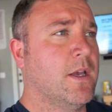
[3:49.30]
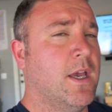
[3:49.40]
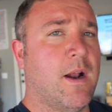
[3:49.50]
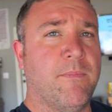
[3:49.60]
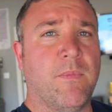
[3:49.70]

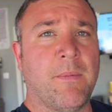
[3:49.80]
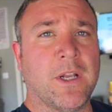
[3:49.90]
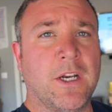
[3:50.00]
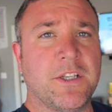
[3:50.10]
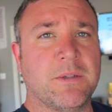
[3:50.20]
And I'm
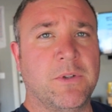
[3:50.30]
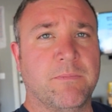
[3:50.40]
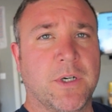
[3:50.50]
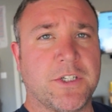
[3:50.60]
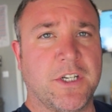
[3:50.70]
going to need some new
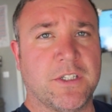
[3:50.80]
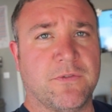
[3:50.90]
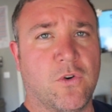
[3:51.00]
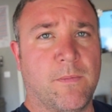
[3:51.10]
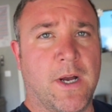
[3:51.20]
bushings
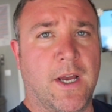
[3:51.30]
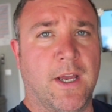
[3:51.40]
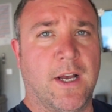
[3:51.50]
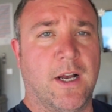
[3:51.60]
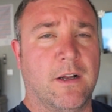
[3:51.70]
for
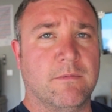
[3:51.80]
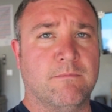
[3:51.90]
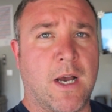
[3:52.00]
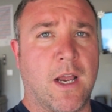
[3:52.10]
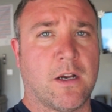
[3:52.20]
my
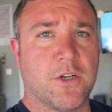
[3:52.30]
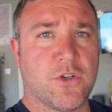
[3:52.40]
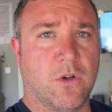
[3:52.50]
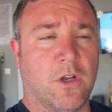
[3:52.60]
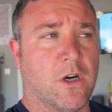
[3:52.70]
my
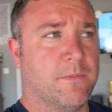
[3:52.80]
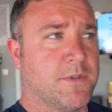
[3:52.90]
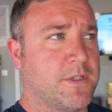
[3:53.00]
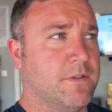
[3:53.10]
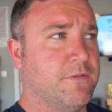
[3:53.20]
control
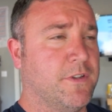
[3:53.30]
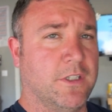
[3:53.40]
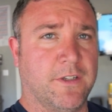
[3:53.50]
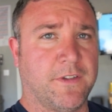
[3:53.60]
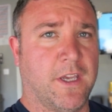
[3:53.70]
arms for
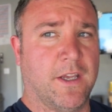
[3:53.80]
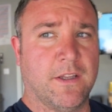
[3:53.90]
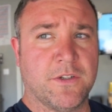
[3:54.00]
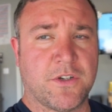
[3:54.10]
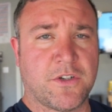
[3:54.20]
the lift
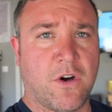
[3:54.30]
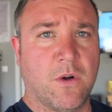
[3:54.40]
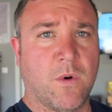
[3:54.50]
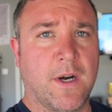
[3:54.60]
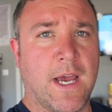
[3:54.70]
kit. Those are
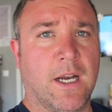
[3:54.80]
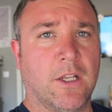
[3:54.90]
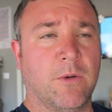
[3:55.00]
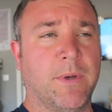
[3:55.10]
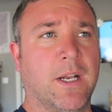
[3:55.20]
starting to wear down a
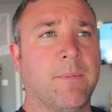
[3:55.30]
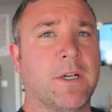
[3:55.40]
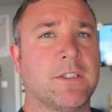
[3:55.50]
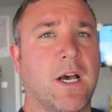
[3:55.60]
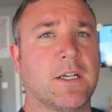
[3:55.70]
little bit. I'm
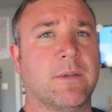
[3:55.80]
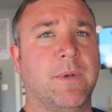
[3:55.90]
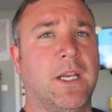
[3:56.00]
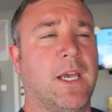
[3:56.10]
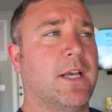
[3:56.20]
going to talk to
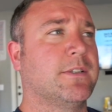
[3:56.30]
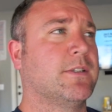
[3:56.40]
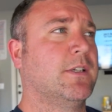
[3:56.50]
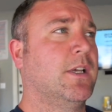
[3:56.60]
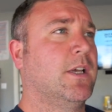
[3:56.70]

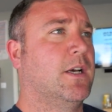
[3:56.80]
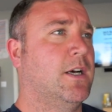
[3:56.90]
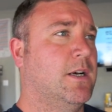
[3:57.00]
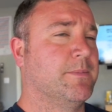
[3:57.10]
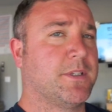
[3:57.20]
BDS,
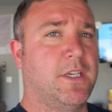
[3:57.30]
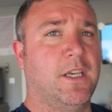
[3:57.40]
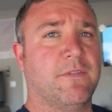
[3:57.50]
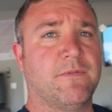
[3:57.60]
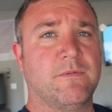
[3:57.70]

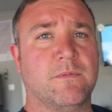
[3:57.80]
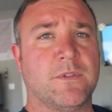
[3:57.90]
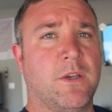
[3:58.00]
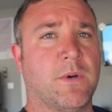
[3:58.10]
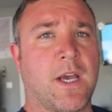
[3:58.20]
see
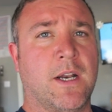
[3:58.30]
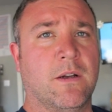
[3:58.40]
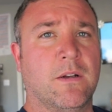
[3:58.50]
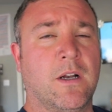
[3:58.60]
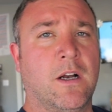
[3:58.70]
what kind
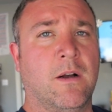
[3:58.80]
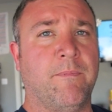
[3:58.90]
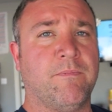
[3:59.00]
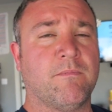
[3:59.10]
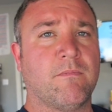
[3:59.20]
of
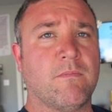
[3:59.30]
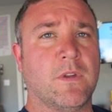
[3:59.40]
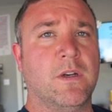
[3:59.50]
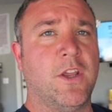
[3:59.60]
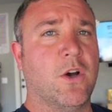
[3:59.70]

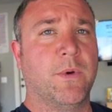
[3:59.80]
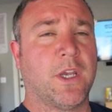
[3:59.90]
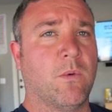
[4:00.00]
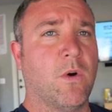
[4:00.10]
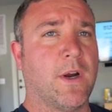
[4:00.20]
deal we
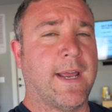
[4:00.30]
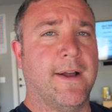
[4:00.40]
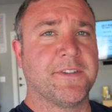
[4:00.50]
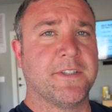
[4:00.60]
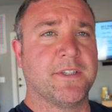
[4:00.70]
can
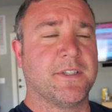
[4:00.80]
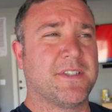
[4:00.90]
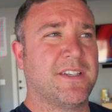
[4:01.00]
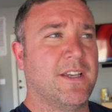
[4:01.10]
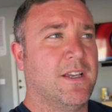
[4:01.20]
out, since
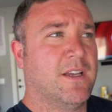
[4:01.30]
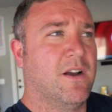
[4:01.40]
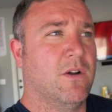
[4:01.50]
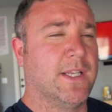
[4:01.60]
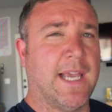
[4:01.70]
it's
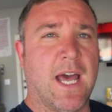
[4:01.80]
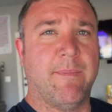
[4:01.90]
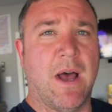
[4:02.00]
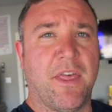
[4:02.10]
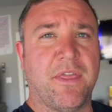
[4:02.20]
only got
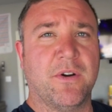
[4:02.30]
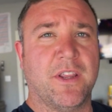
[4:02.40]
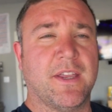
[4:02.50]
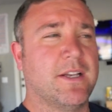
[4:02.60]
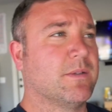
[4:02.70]
about
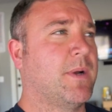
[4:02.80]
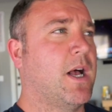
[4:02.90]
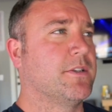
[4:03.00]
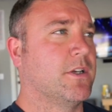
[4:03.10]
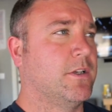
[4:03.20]
30,000
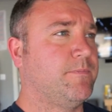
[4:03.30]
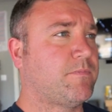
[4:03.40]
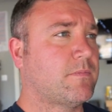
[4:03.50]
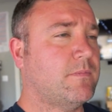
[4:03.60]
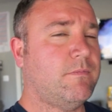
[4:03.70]
miles on it.
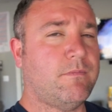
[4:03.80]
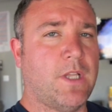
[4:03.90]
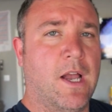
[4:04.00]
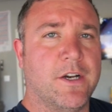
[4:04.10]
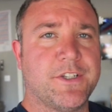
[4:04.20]

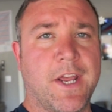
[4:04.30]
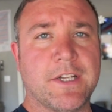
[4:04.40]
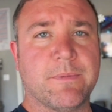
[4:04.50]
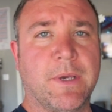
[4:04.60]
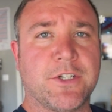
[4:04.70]
I understand
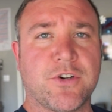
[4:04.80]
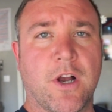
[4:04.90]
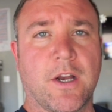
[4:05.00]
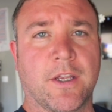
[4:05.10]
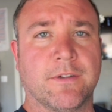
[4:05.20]
it's a big
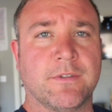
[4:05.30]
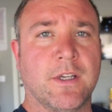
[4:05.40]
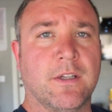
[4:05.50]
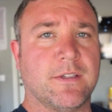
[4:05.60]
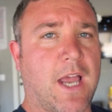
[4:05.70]
truck and
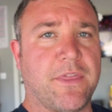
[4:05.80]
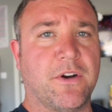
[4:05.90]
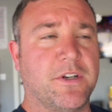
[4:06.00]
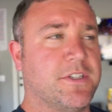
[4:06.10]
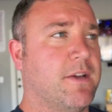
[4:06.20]
it's got
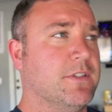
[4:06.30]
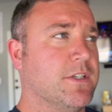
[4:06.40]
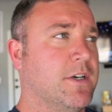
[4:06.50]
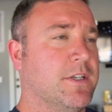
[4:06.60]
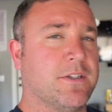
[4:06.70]
37s
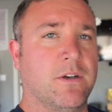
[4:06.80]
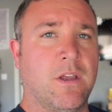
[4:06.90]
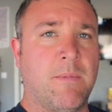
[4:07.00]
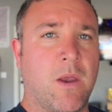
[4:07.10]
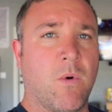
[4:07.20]
on it, so
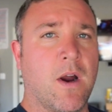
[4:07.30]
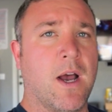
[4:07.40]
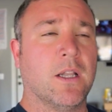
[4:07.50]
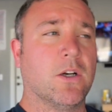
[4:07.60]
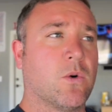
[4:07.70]
they may wear
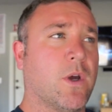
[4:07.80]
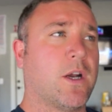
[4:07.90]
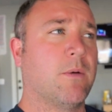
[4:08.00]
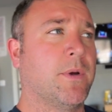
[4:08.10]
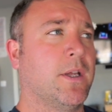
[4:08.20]
out a little
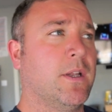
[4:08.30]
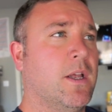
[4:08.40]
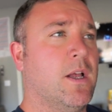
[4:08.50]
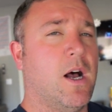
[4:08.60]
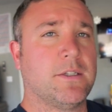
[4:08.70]
quicker, but
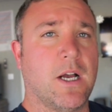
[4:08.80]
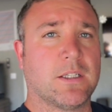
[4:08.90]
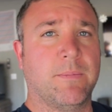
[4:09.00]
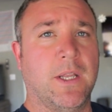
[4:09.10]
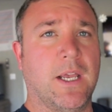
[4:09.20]
I'll
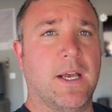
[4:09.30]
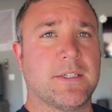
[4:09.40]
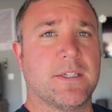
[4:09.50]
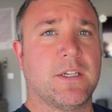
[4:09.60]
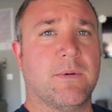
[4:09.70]
talk to
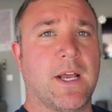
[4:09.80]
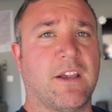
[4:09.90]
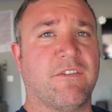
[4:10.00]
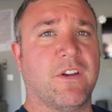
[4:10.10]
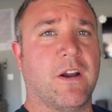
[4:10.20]
BDS and see what I
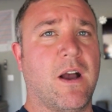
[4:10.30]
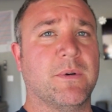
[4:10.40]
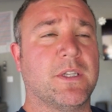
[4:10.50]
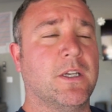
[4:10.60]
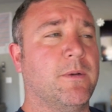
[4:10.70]
can figure out
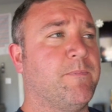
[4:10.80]
with them.